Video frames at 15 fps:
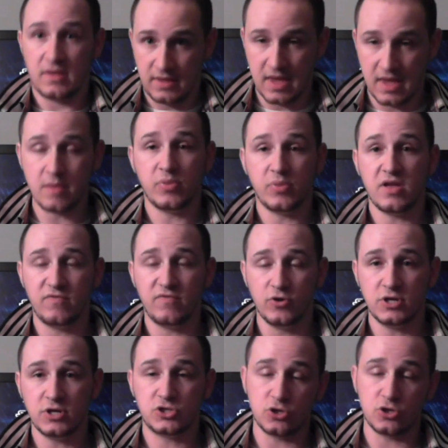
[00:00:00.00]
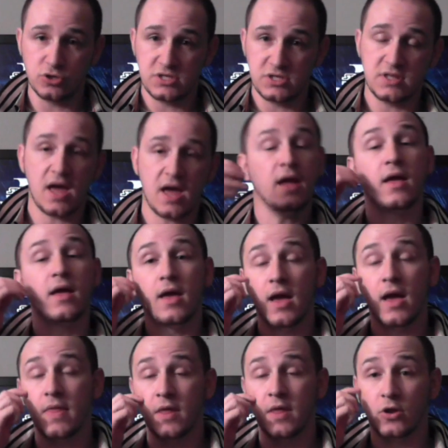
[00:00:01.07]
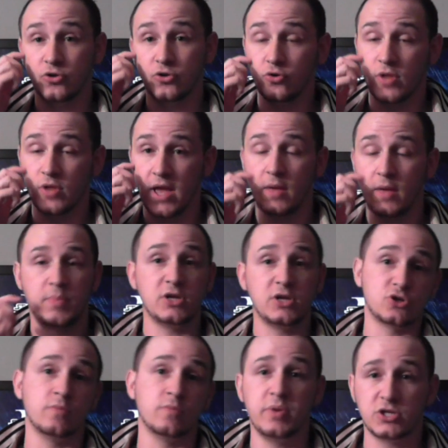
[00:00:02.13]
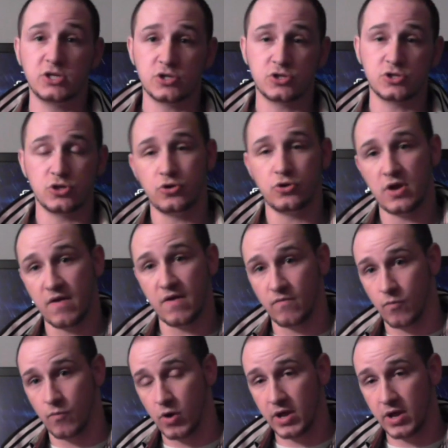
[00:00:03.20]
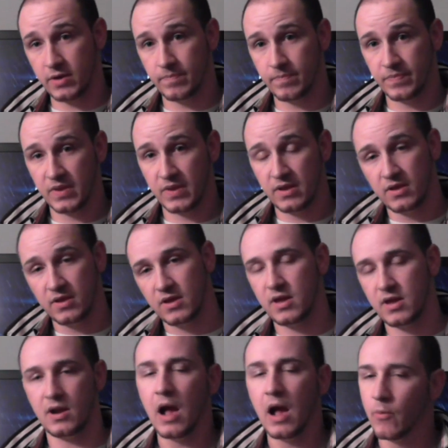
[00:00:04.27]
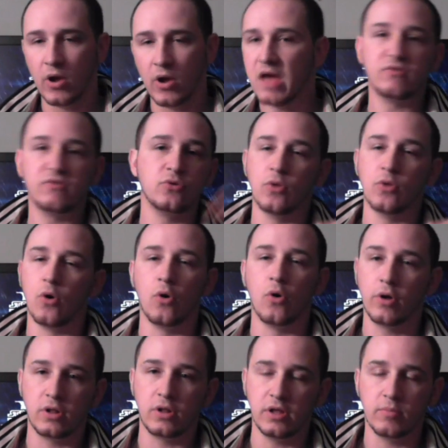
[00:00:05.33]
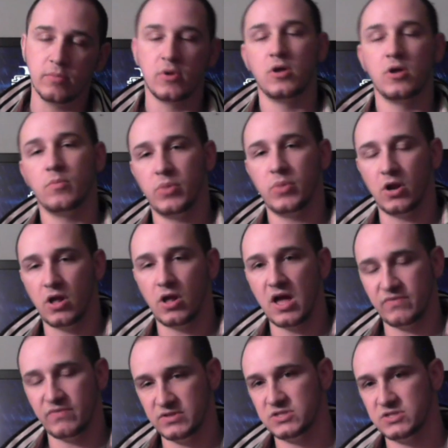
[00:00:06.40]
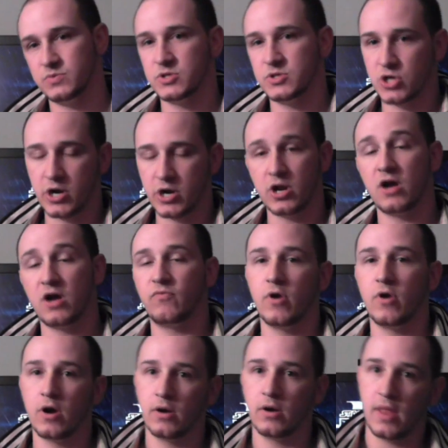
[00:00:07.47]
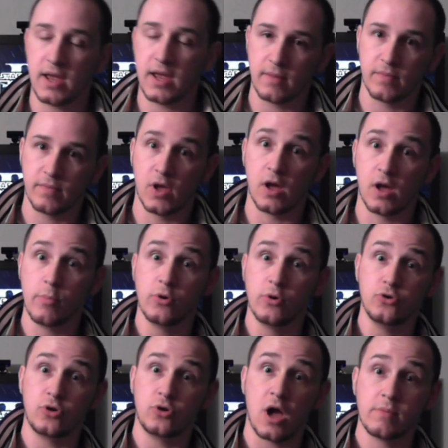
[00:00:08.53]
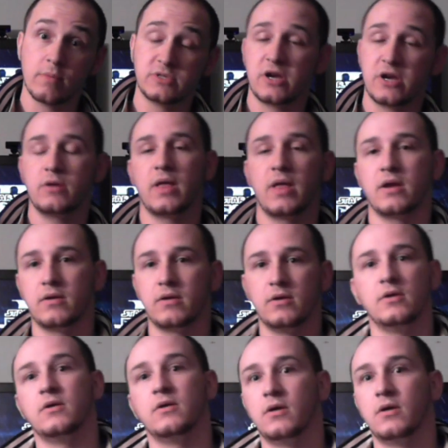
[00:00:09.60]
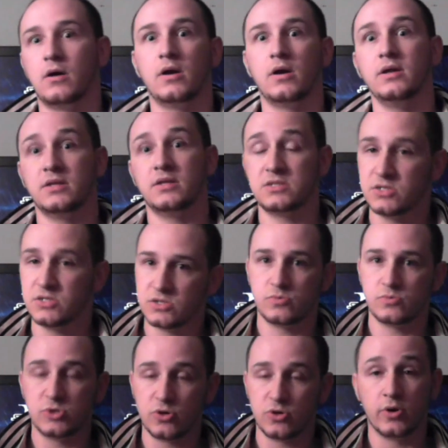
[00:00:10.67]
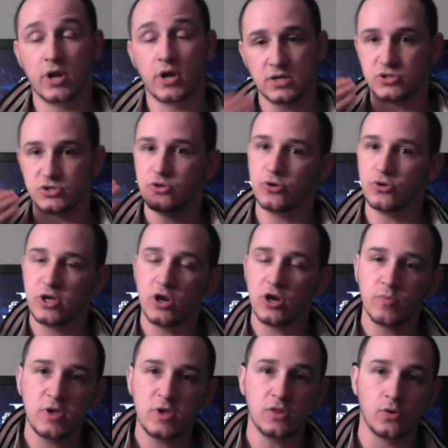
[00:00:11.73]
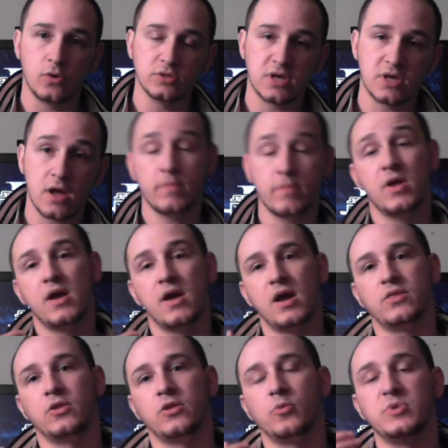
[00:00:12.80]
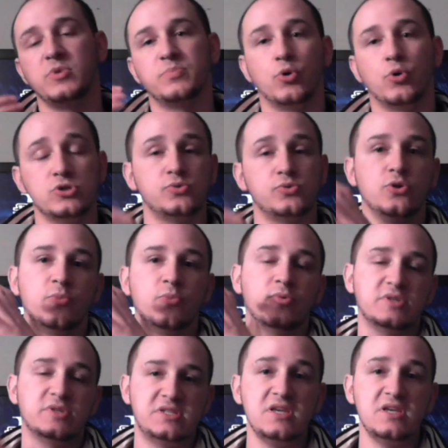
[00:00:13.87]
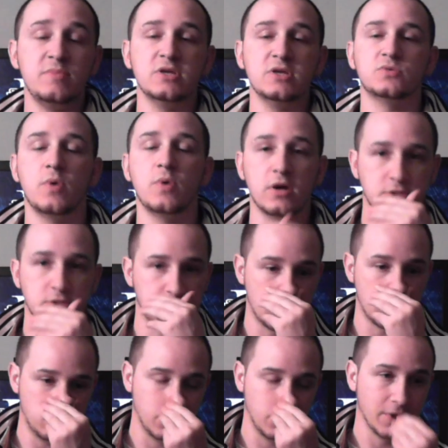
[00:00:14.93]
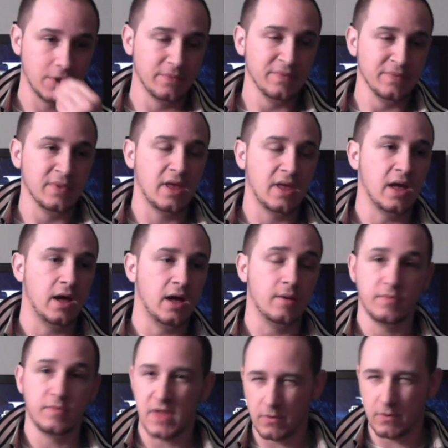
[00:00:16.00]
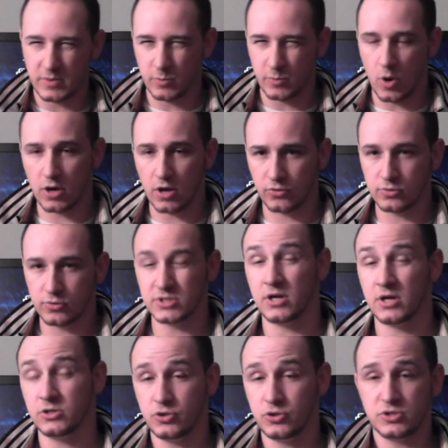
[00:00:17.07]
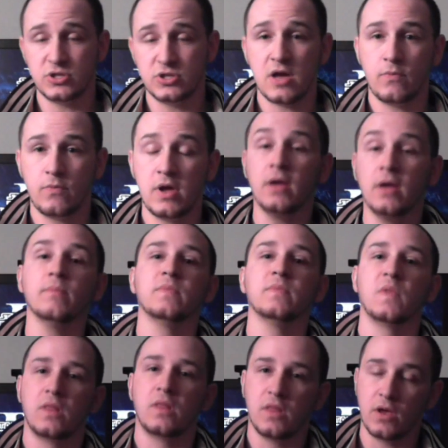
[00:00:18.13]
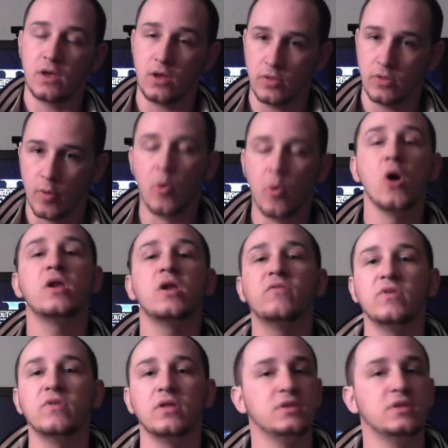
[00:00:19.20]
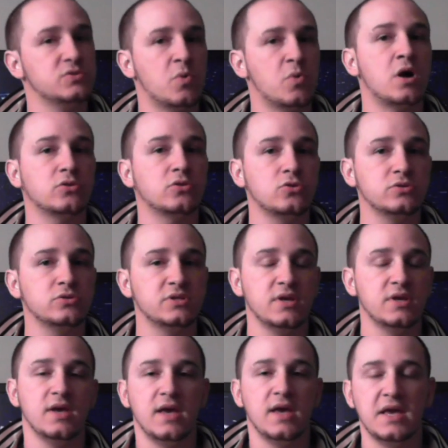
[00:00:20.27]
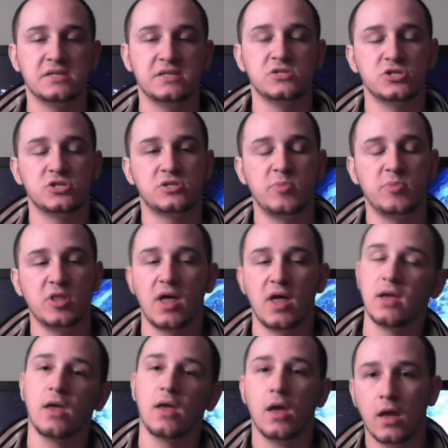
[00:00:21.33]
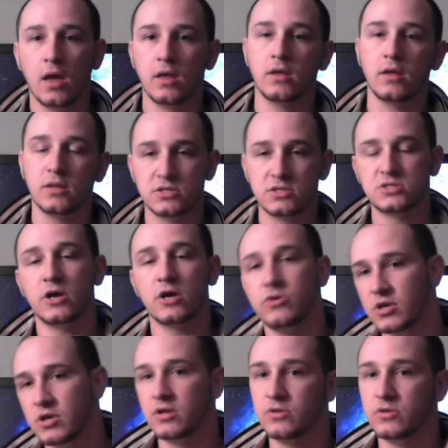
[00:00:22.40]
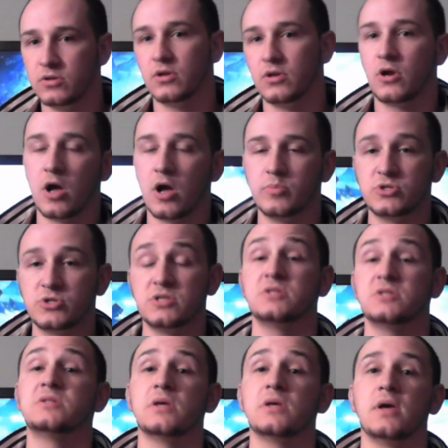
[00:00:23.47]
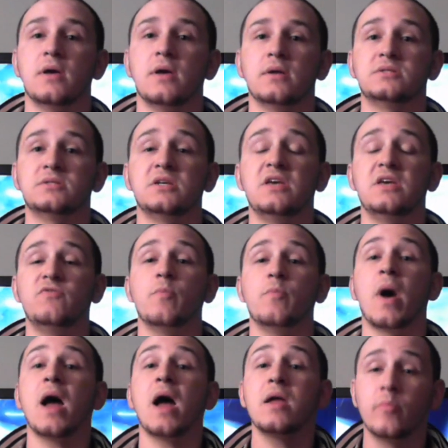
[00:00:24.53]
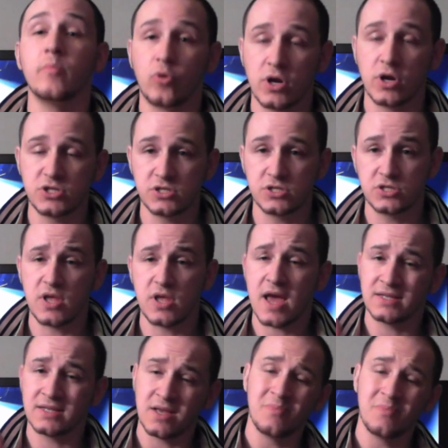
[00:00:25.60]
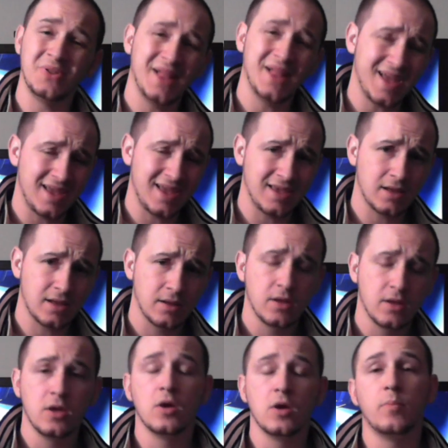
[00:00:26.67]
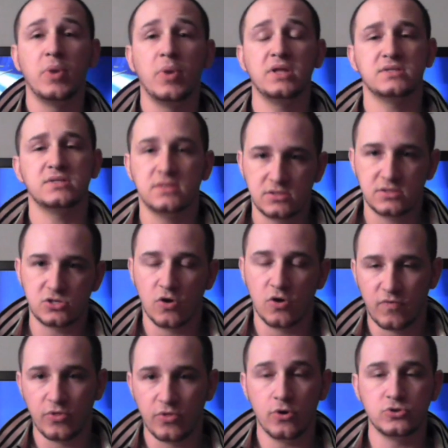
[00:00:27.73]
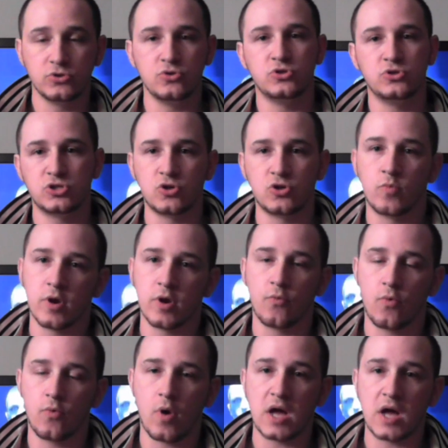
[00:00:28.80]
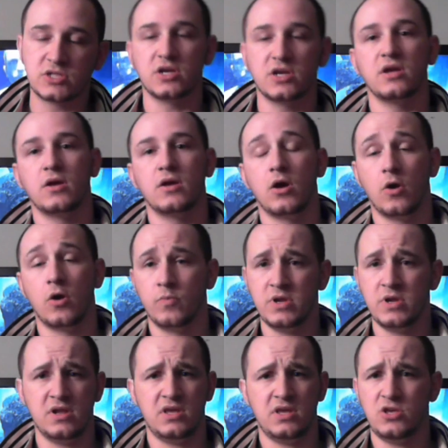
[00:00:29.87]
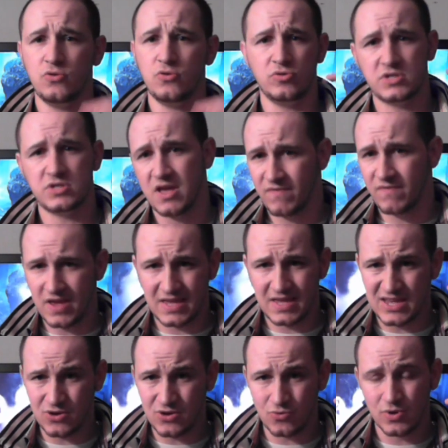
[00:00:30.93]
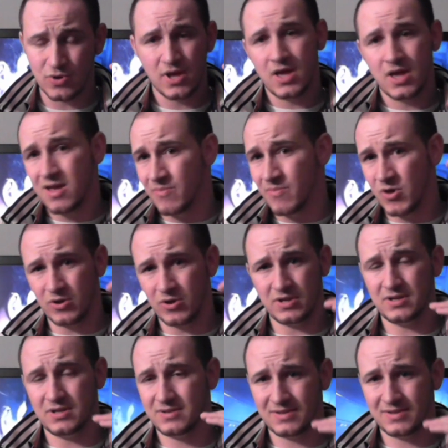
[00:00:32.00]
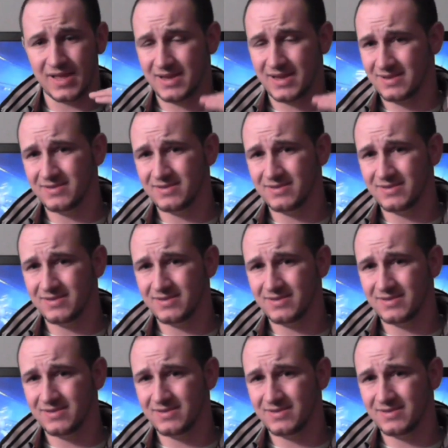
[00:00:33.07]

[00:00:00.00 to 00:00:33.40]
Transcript: gameplay footage, so you'll see that, and then I'll do like picture-in-picture, so you'll have one, and I won't have it through the whole clip, but I'll have it switch on and off where like I'll be able to do commentary, like, all right, this is what's going on, so you'll hear me the whole time, and then there'll be points where you'll be able to see me as well. So that will be walkthroughs, and I'll do it so that way the point of it, these walkthroughs, isn't just to be like, hey, this is how you get accomplished. This is to give you my impressions as I'm playing it. But so for those who just don't want to watch, read a huge FAQ and be able to, like,